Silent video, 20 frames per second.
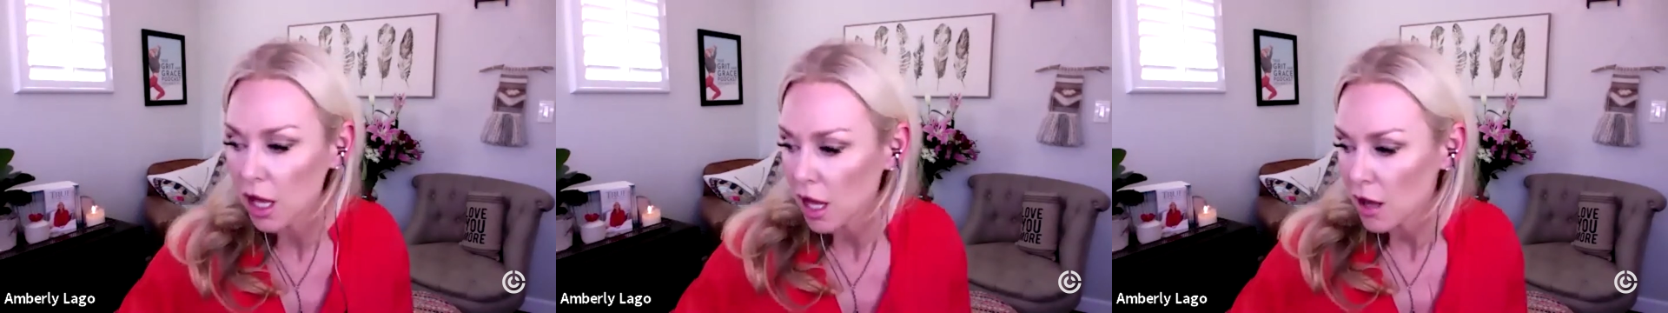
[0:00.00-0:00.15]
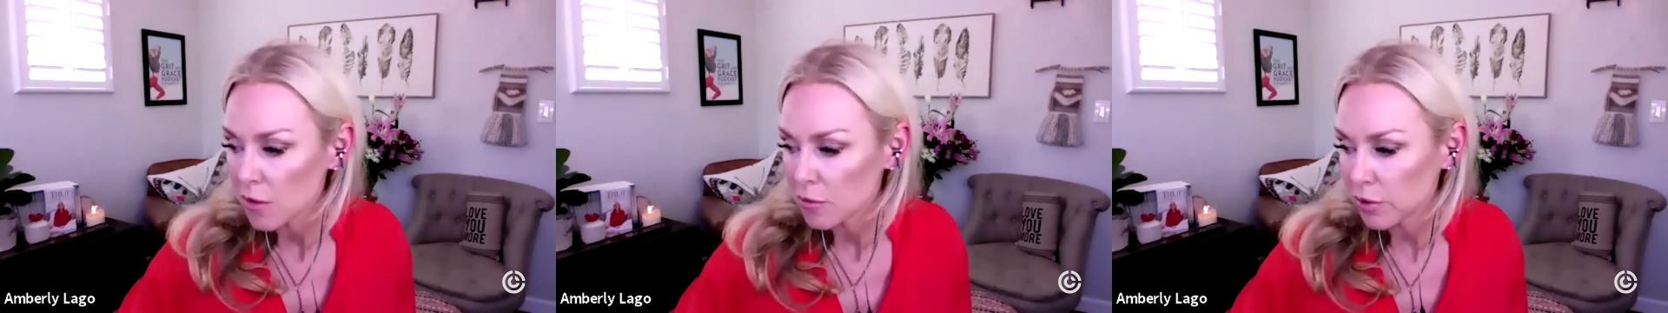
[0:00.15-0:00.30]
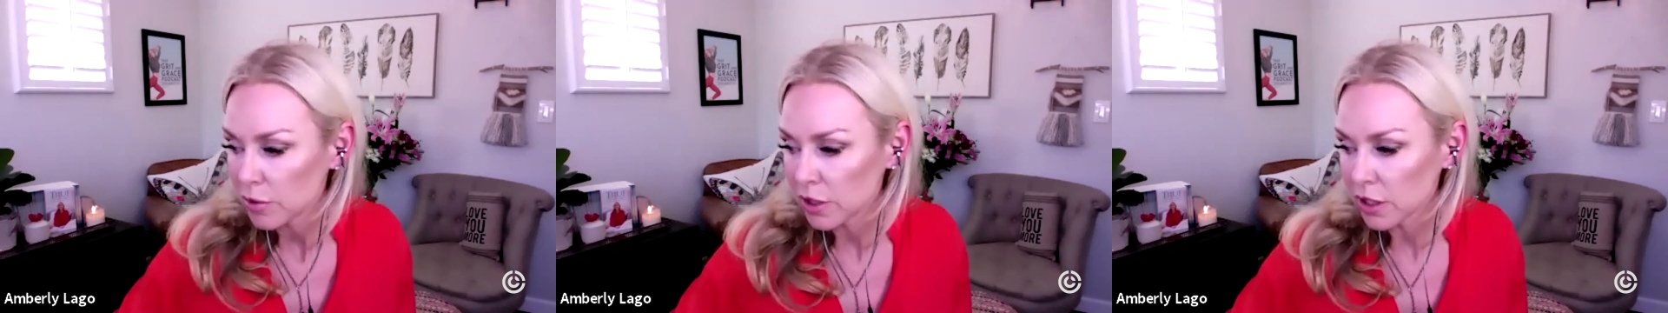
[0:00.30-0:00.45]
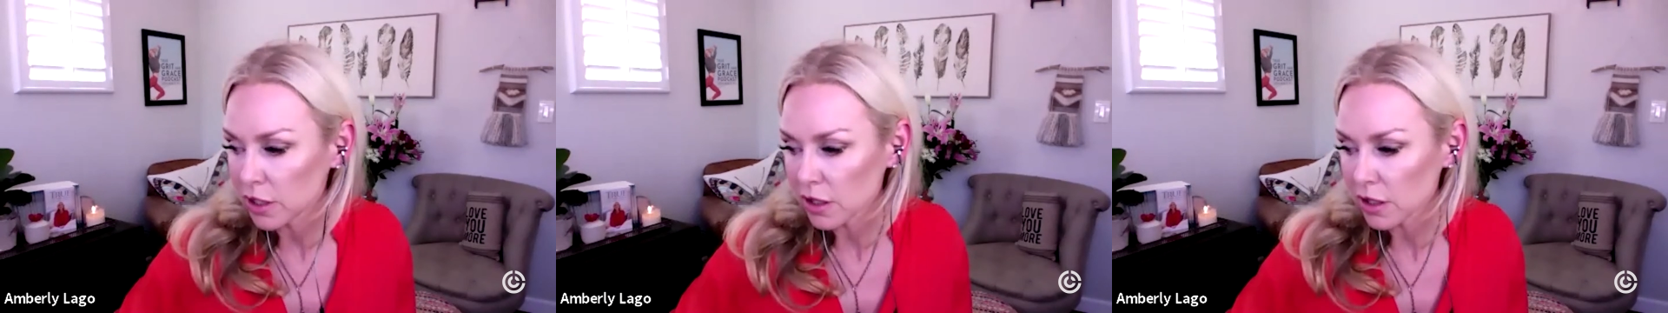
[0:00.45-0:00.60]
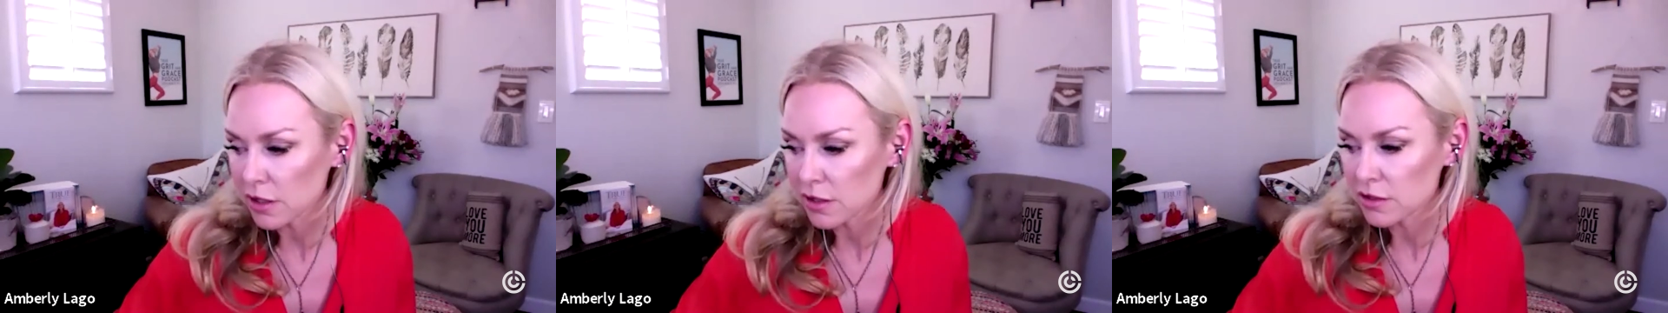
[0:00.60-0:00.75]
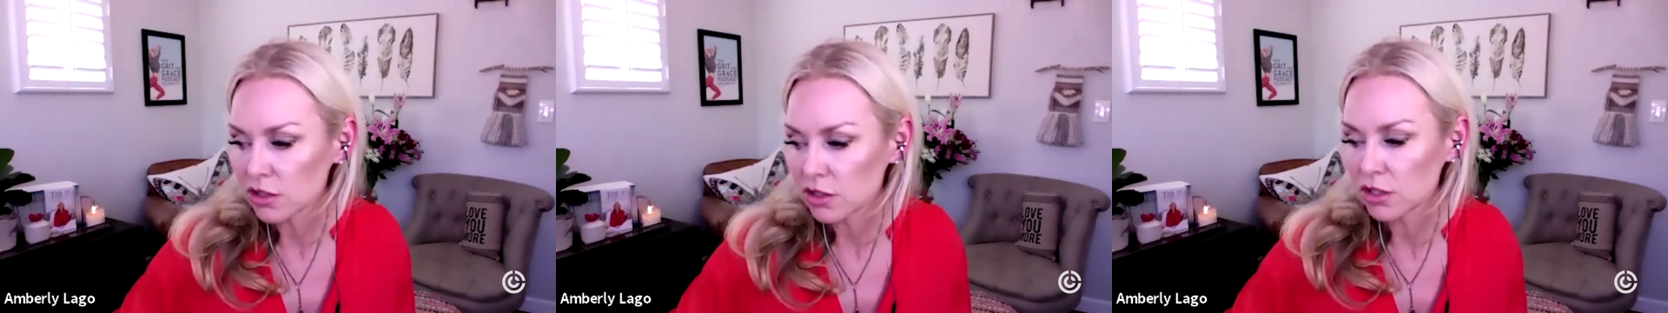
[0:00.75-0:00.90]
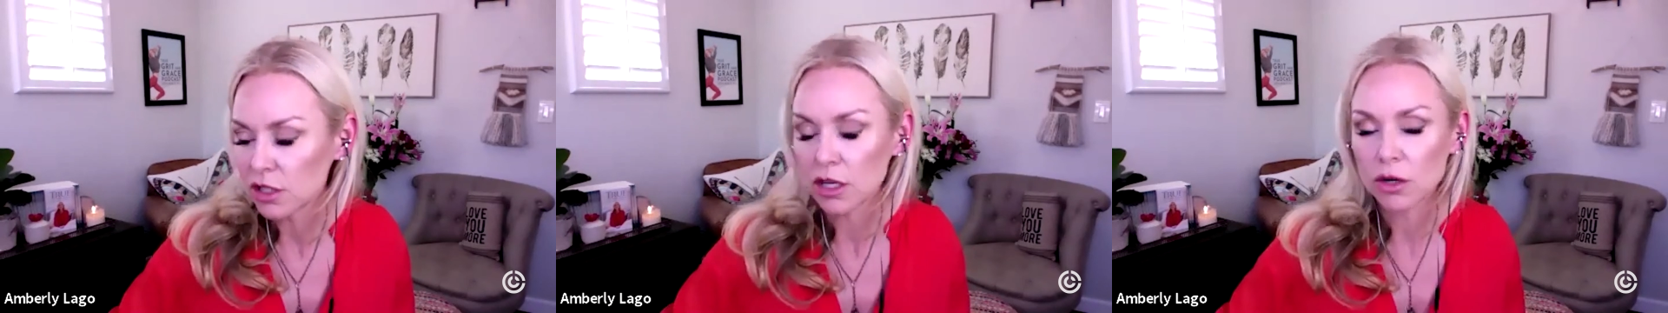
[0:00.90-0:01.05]
because,
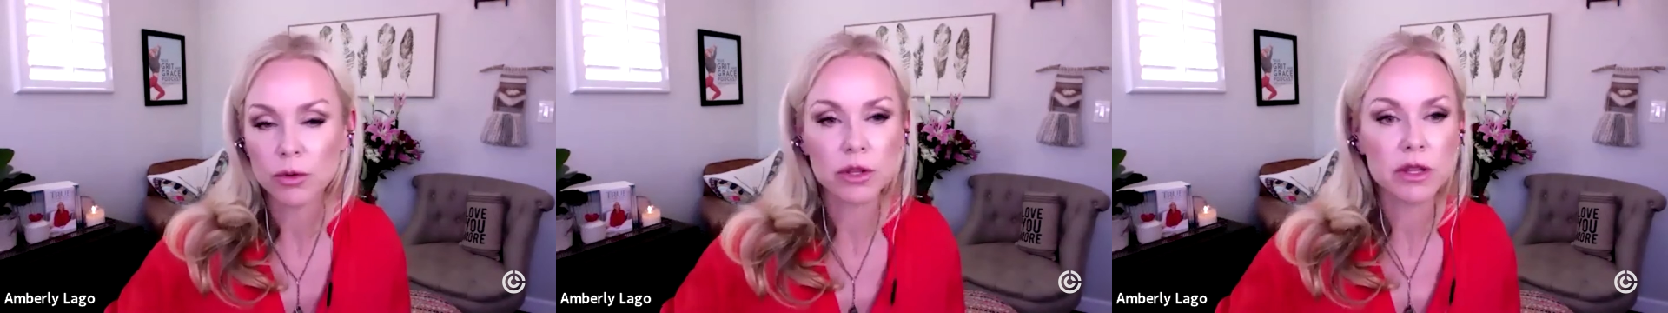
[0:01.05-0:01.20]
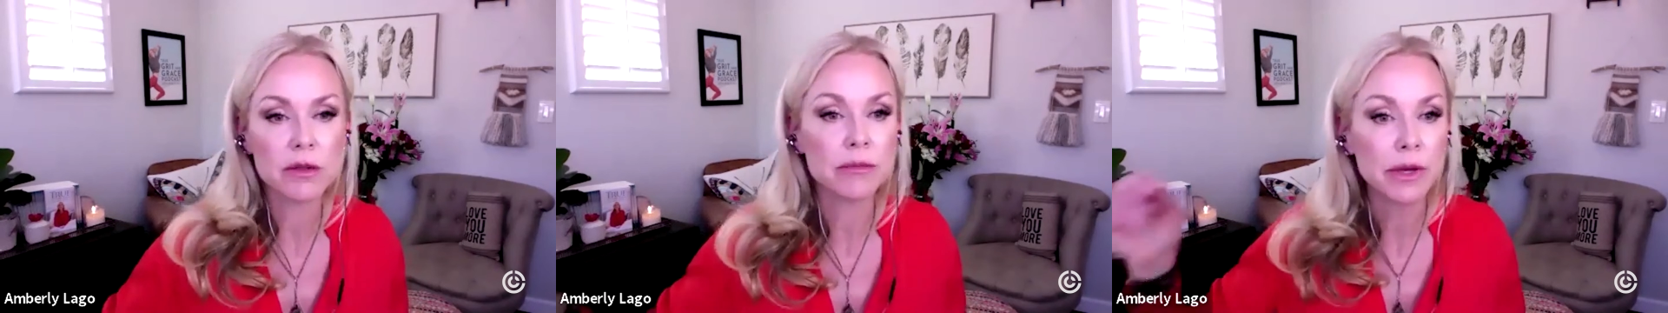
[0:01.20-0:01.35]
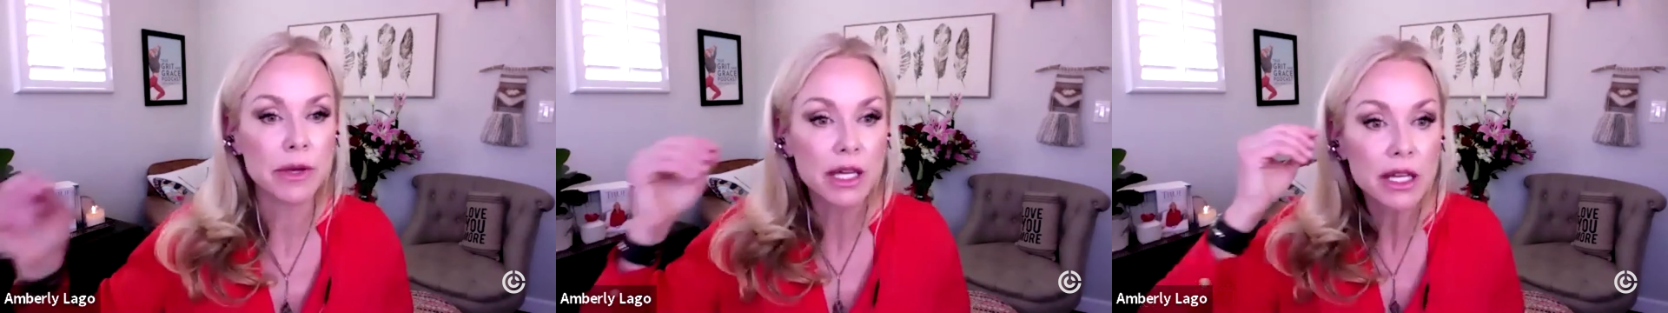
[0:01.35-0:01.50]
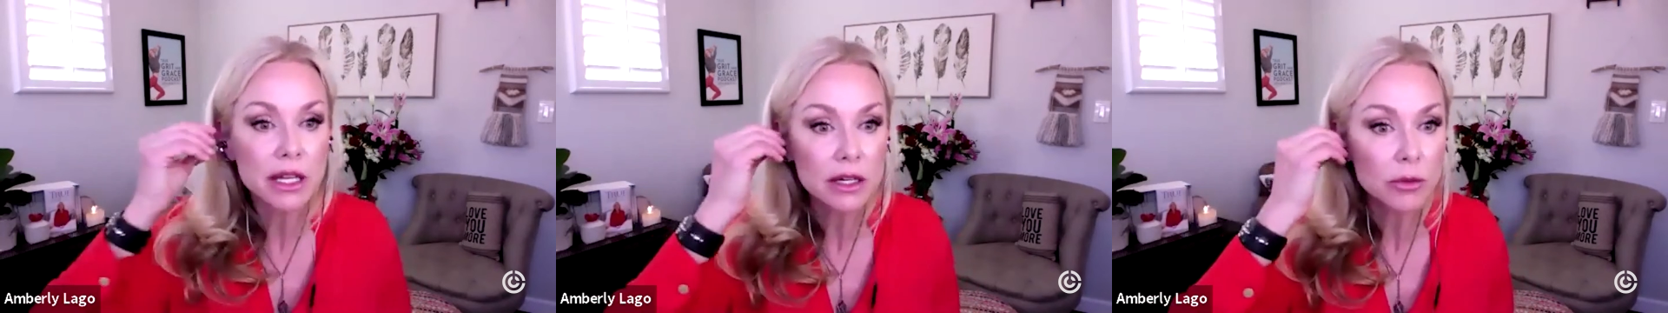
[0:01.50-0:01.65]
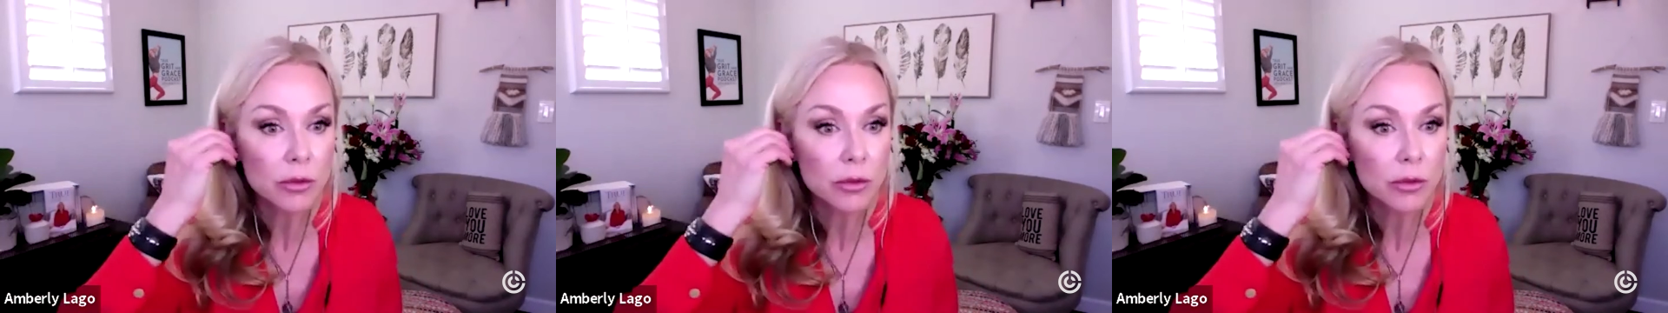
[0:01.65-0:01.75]
when the media